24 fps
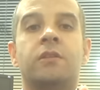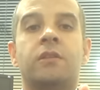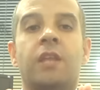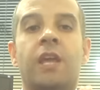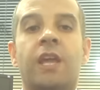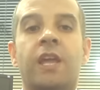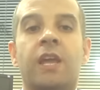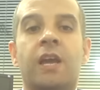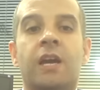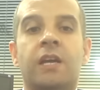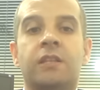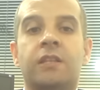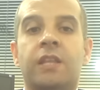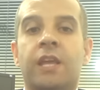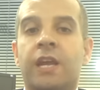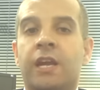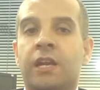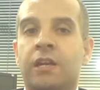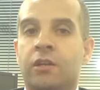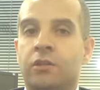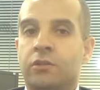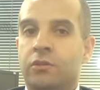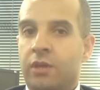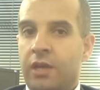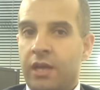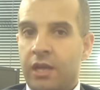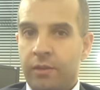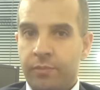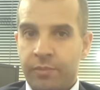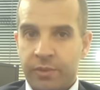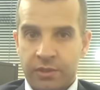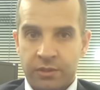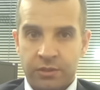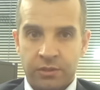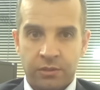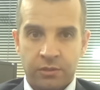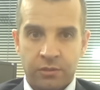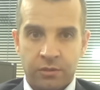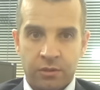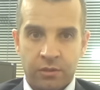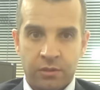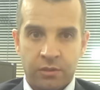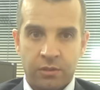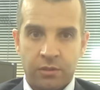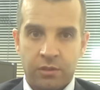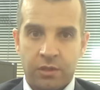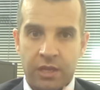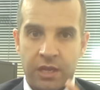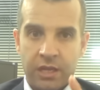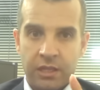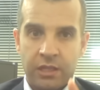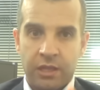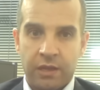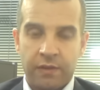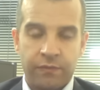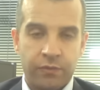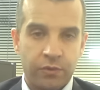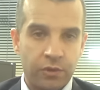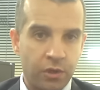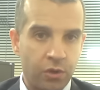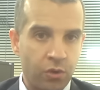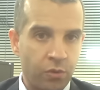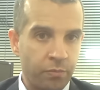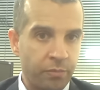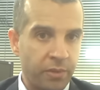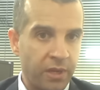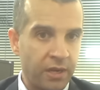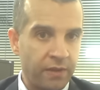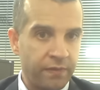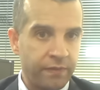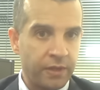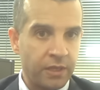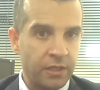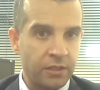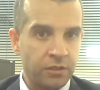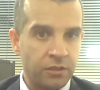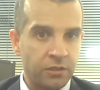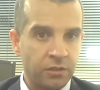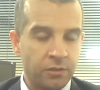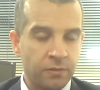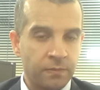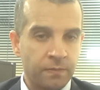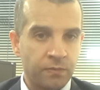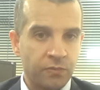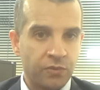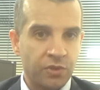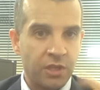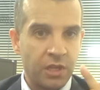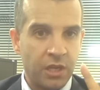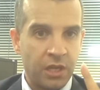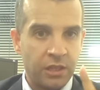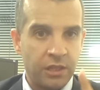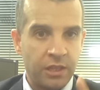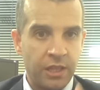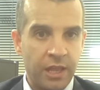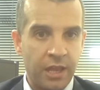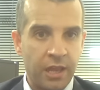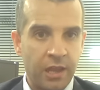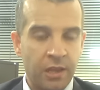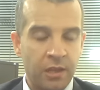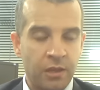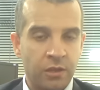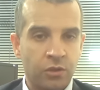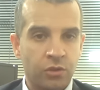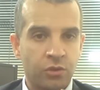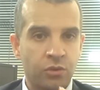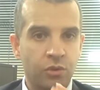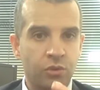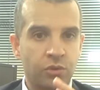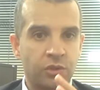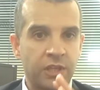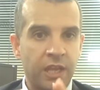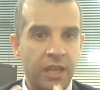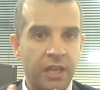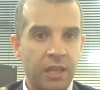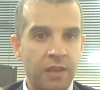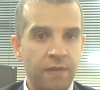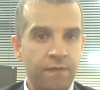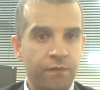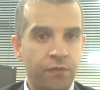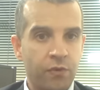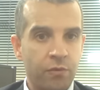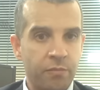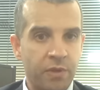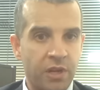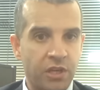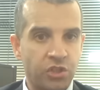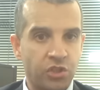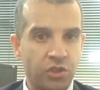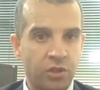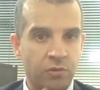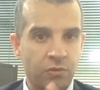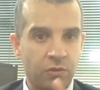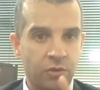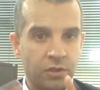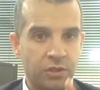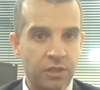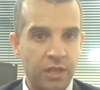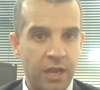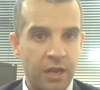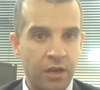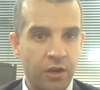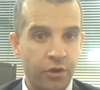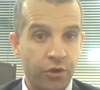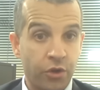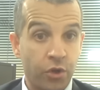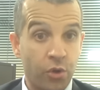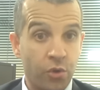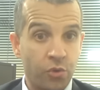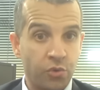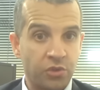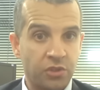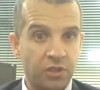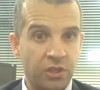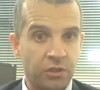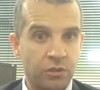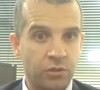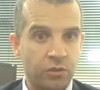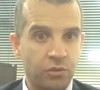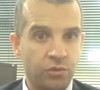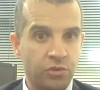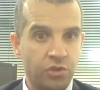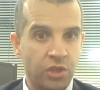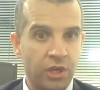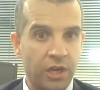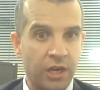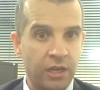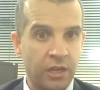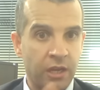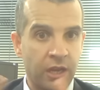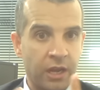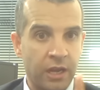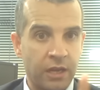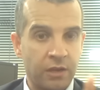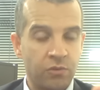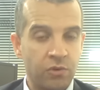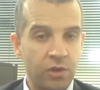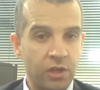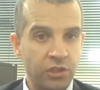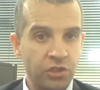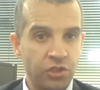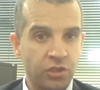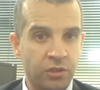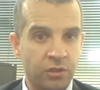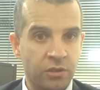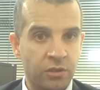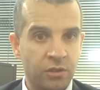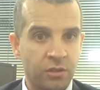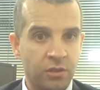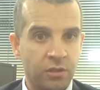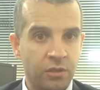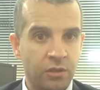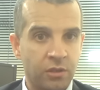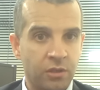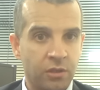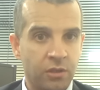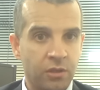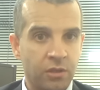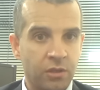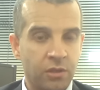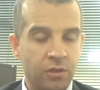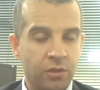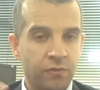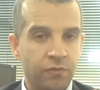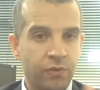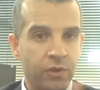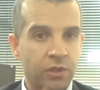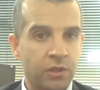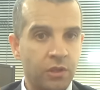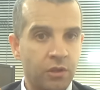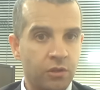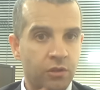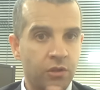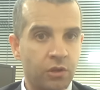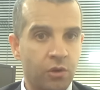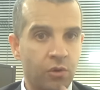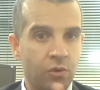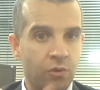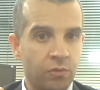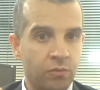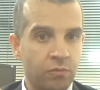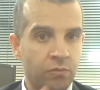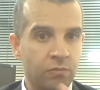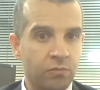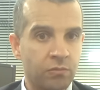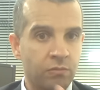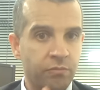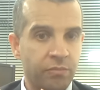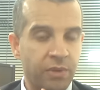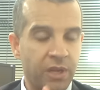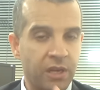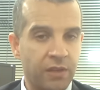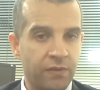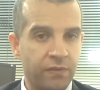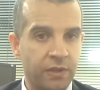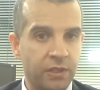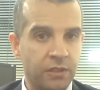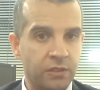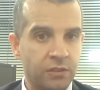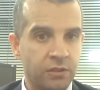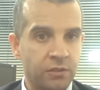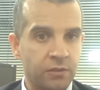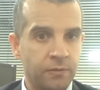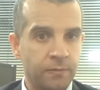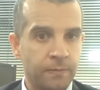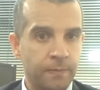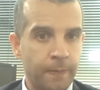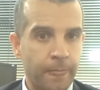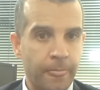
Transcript: They are there not to help us. They are there for their own benefits. They are there to take information because they are closer to China and Russia for their own benefits,